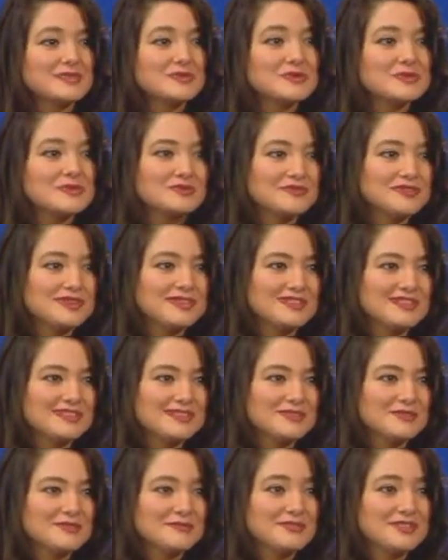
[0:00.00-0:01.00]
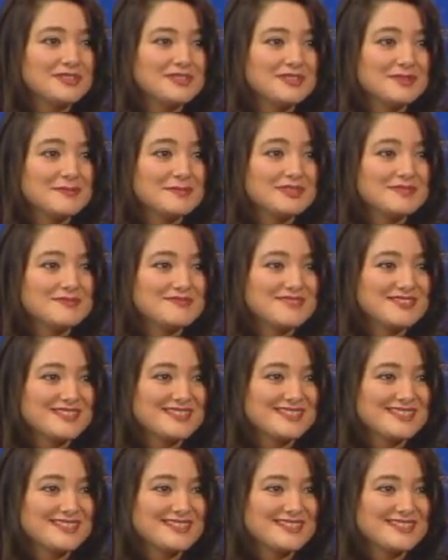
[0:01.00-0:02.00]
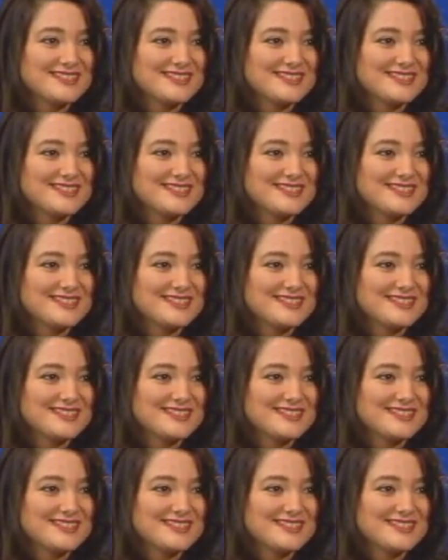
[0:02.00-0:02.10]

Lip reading: good feeling to finish up something.